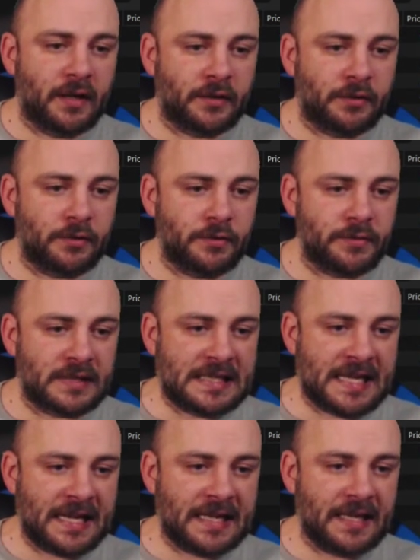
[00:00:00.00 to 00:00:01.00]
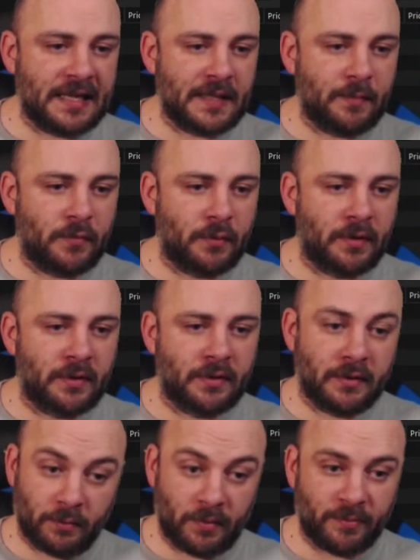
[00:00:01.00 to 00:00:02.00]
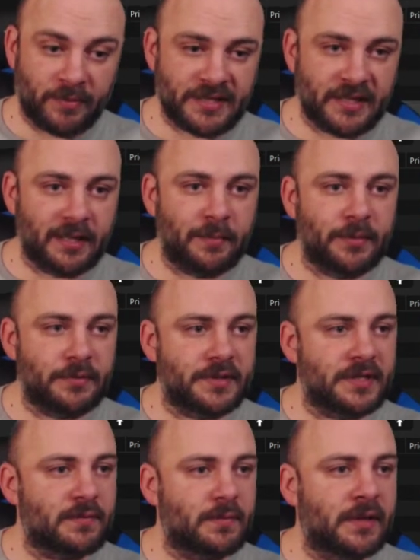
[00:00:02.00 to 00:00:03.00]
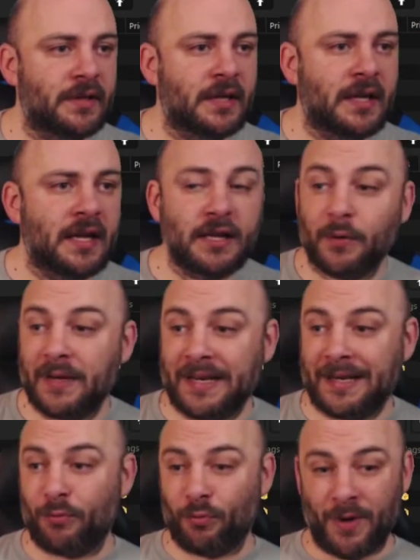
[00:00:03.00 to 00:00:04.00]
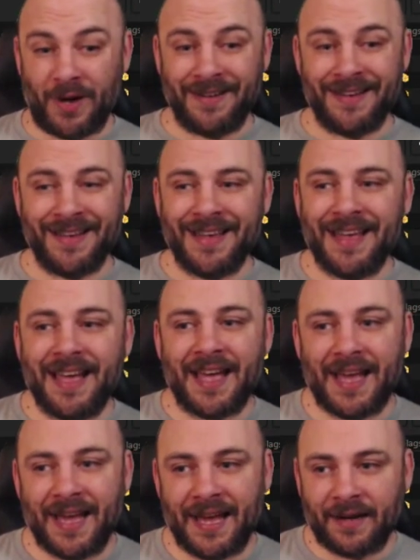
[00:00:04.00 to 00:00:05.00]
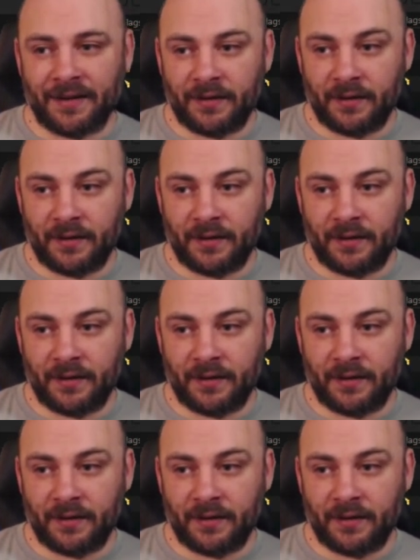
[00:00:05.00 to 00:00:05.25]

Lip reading: Don't use GEC anymore, the one we set up, use this one. Go ahead and hit run, and